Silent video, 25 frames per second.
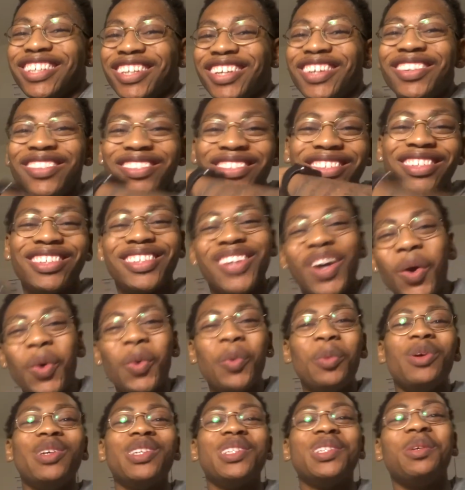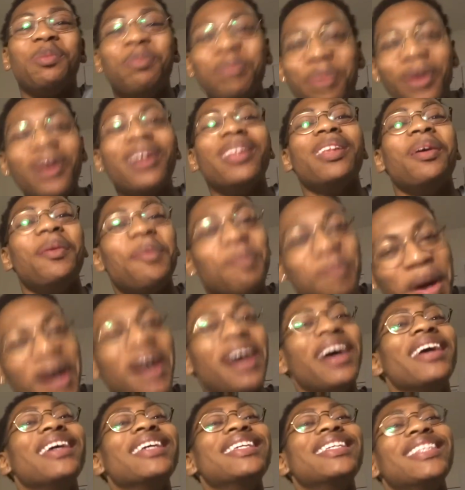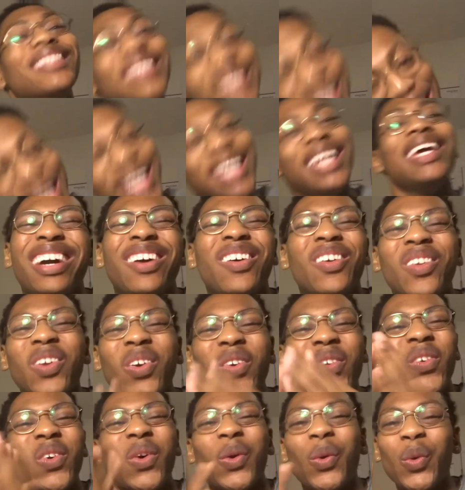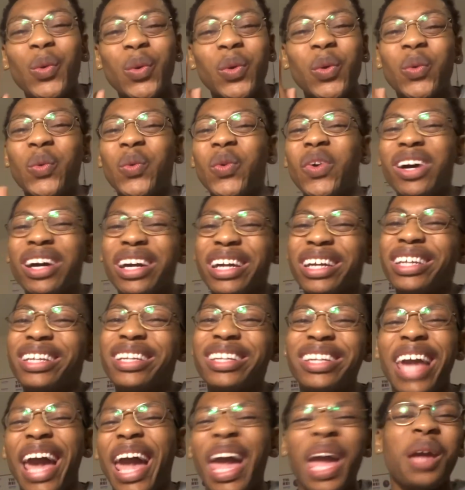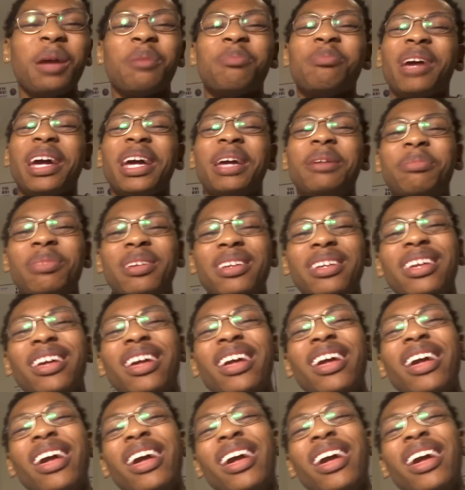YouTube? It's your boy Lamont. Did it on a road to 1K, baby.